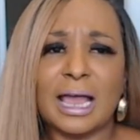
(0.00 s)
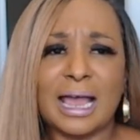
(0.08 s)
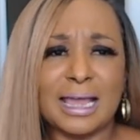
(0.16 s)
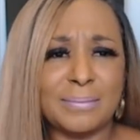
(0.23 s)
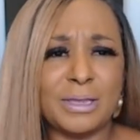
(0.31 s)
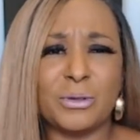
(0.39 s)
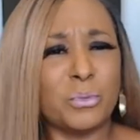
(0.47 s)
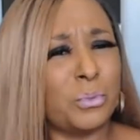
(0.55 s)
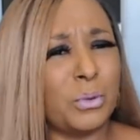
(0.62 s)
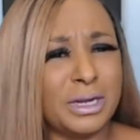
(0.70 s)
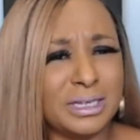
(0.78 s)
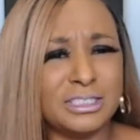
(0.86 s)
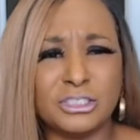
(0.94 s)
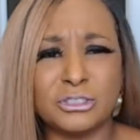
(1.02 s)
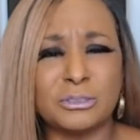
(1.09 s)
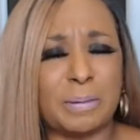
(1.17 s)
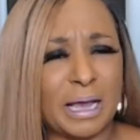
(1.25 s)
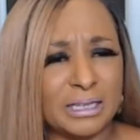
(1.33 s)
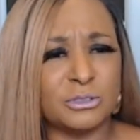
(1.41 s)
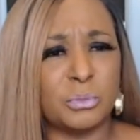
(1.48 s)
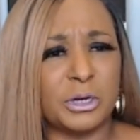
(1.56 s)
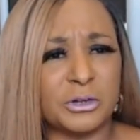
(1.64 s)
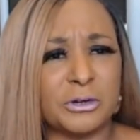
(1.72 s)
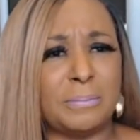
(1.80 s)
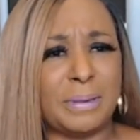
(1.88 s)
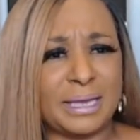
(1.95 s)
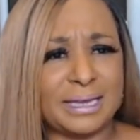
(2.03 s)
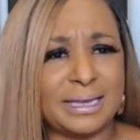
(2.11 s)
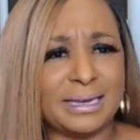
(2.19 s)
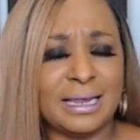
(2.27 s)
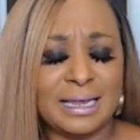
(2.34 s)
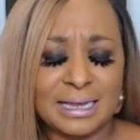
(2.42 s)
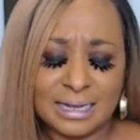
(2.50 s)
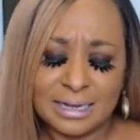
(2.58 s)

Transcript: I mean, what does your spouse wear to bed?